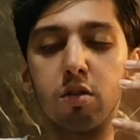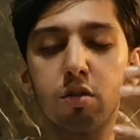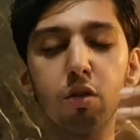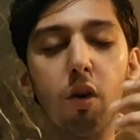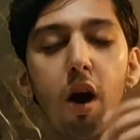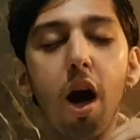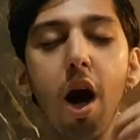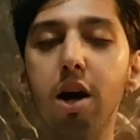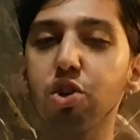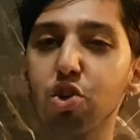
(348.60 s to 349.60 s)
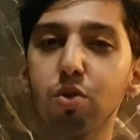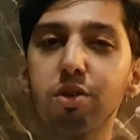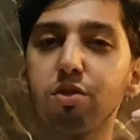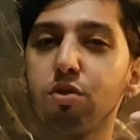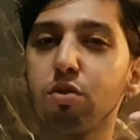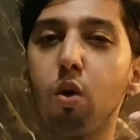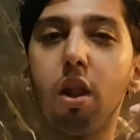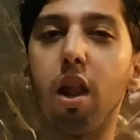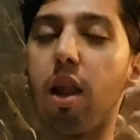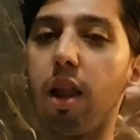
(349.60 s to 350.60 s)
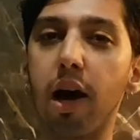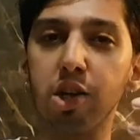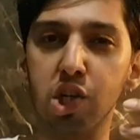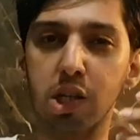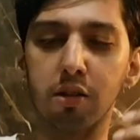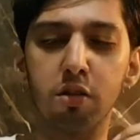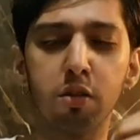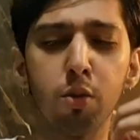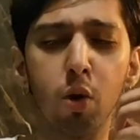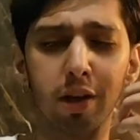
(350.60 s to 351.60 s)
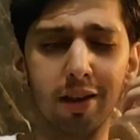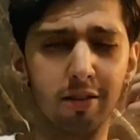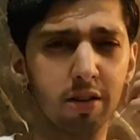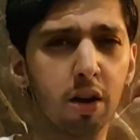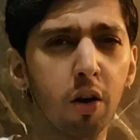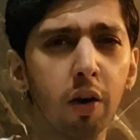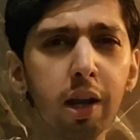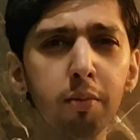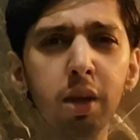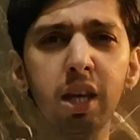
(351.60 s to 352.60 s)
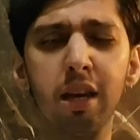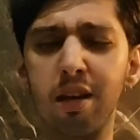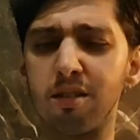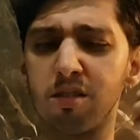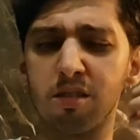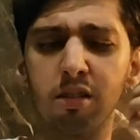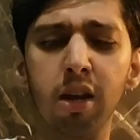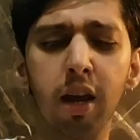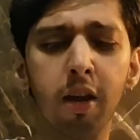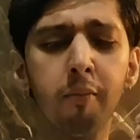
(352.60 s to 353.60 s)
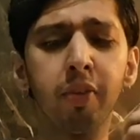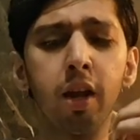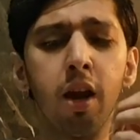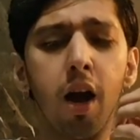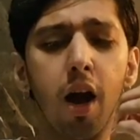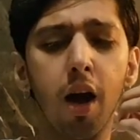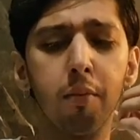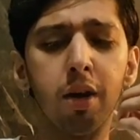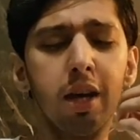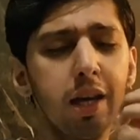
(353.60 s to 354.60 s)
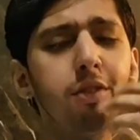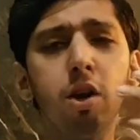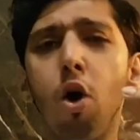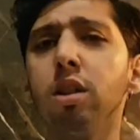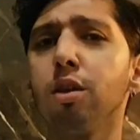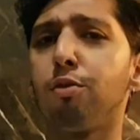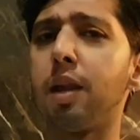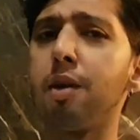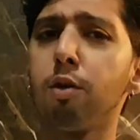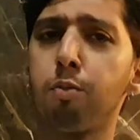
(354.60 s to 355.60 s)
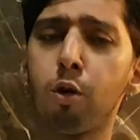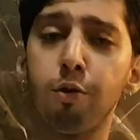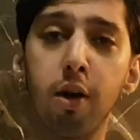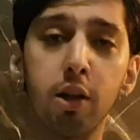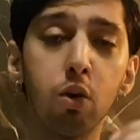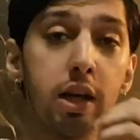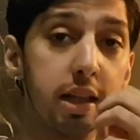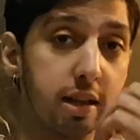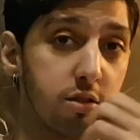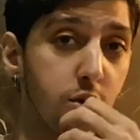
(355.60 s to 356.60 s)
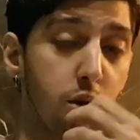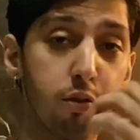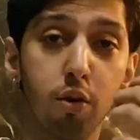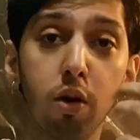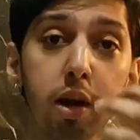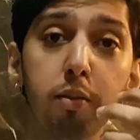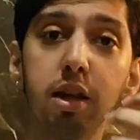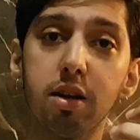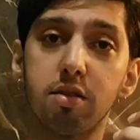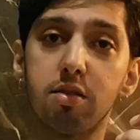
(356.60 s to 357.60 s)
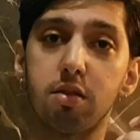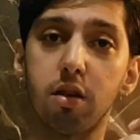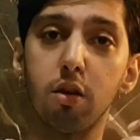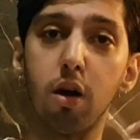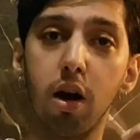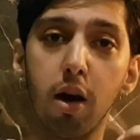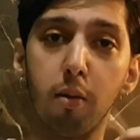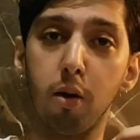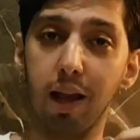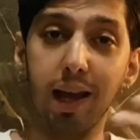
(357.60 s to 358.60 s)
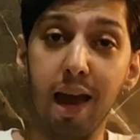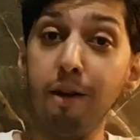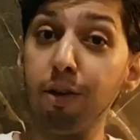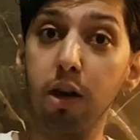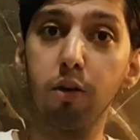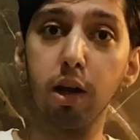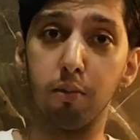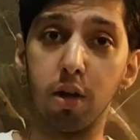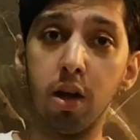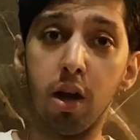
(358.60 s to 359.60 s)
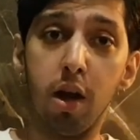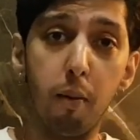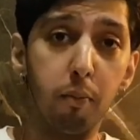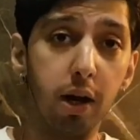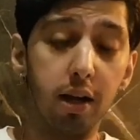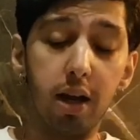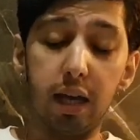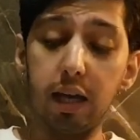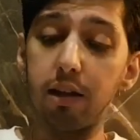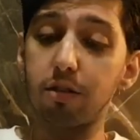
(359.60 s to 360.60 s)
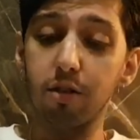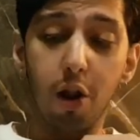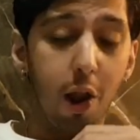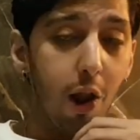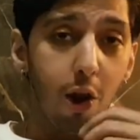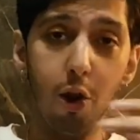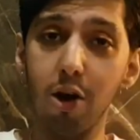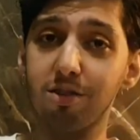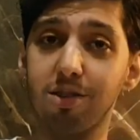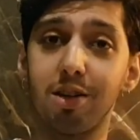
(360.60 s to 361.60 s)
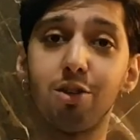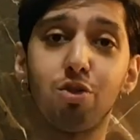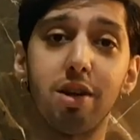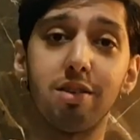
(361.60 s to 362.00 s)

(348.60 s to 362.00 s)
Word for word: so unctuous, so lush. The smoke is creamy, it's thick. Even on the flavor profile, you get that sort of creaminess, you know, like heavy cream. But it's lost in